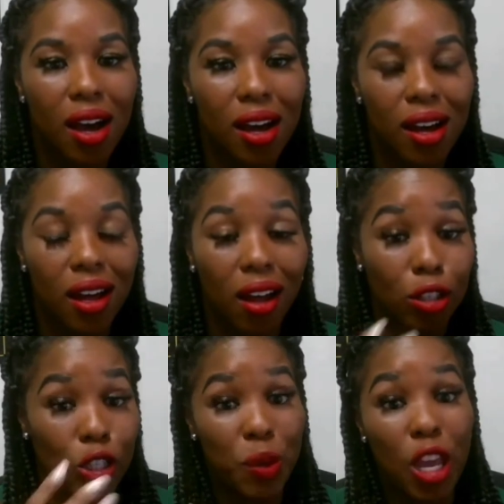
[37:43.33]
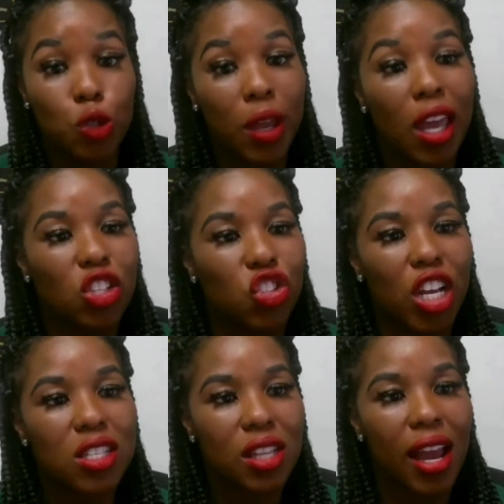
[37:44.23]
uh, to PHP, is
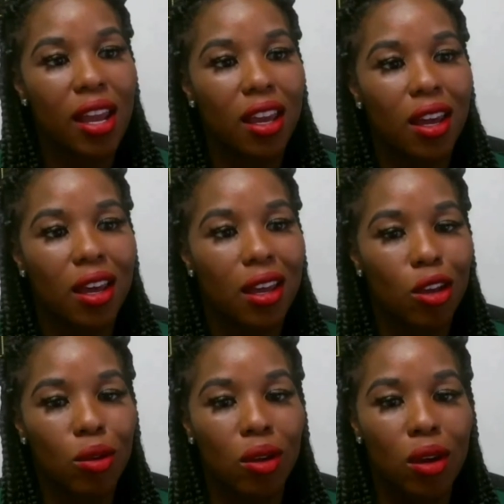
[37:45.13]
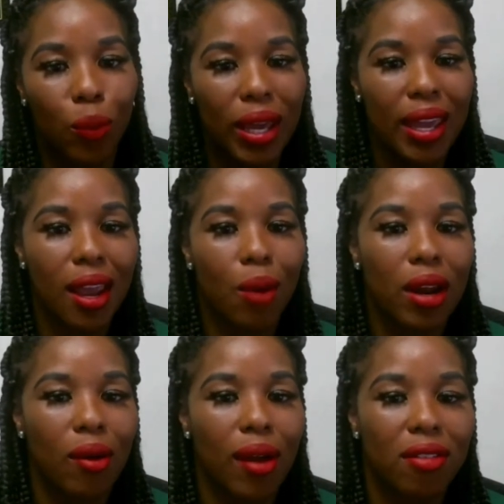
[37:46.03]
just like, uh, you, you know, we can't,
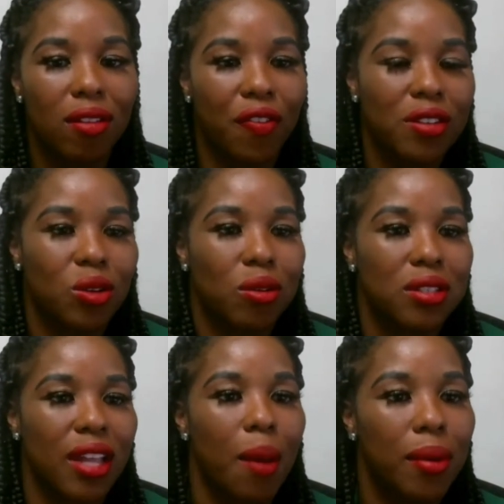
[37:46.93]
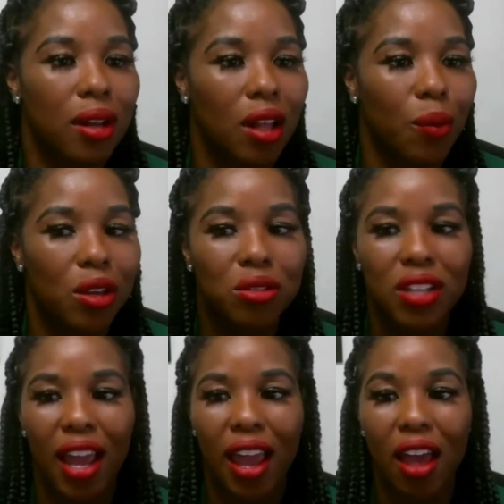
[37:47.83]
we don't have the physical stamina that we
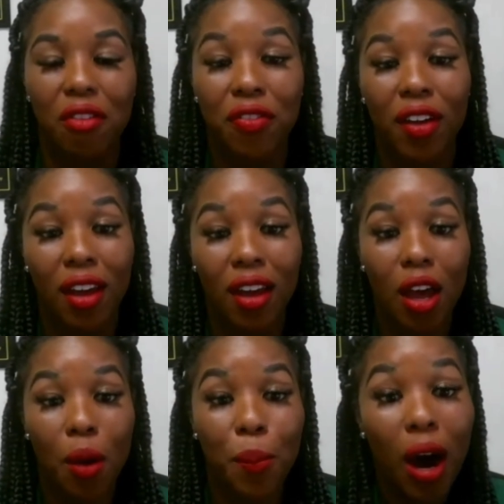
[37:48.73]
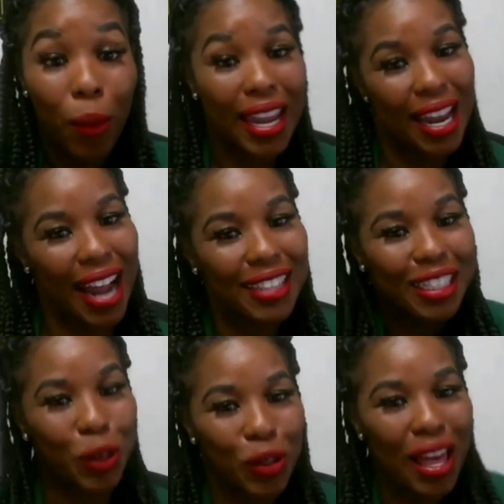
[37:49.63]
used to have. Yeah. But we can
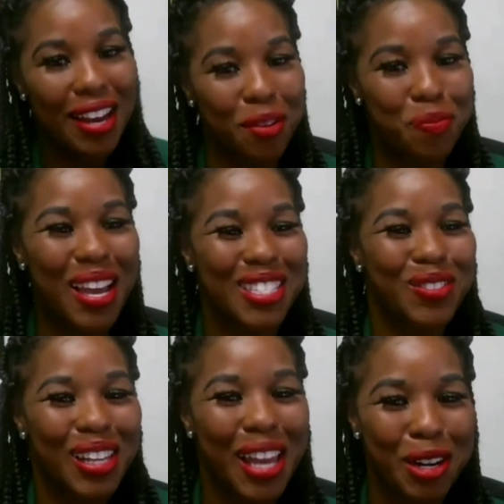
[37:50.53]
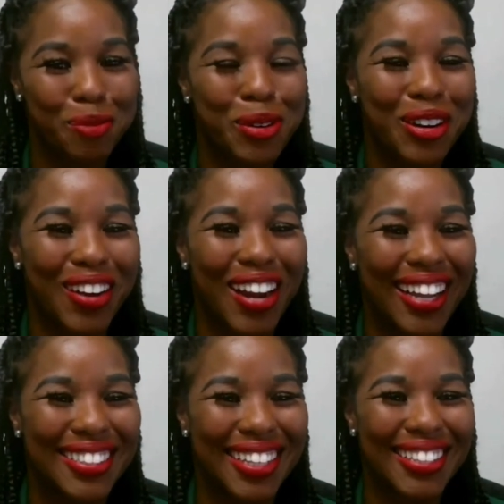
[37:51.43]
actually do that in the biz with the leaders board,
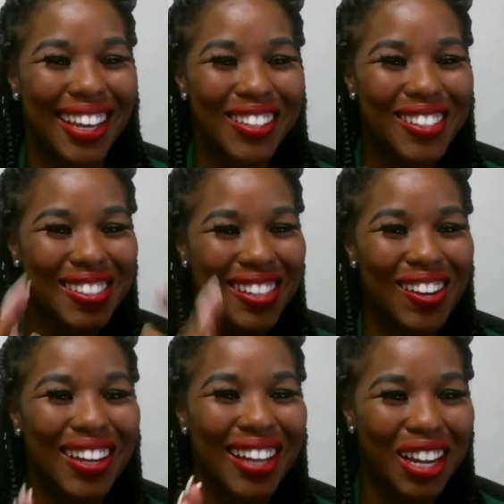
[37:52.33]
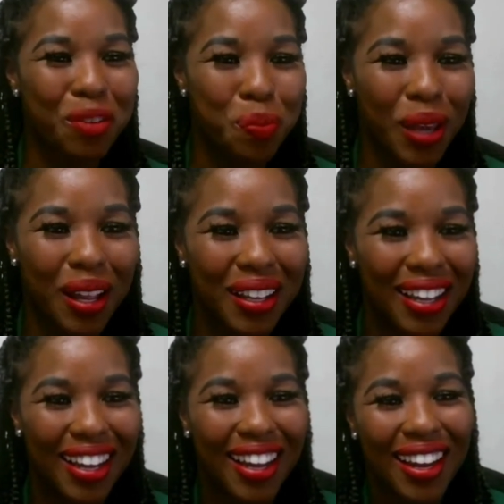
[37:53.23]
right? So it's like you yeah. still can
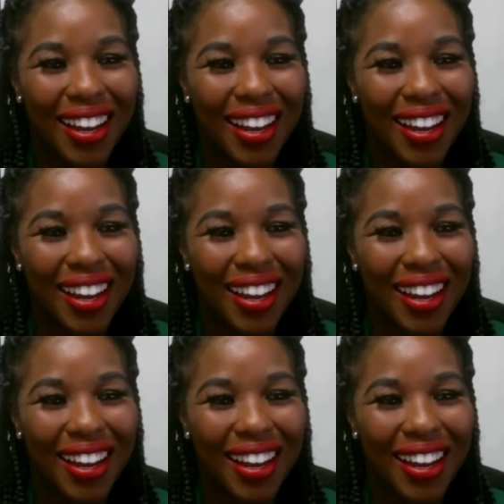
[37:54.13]
compete.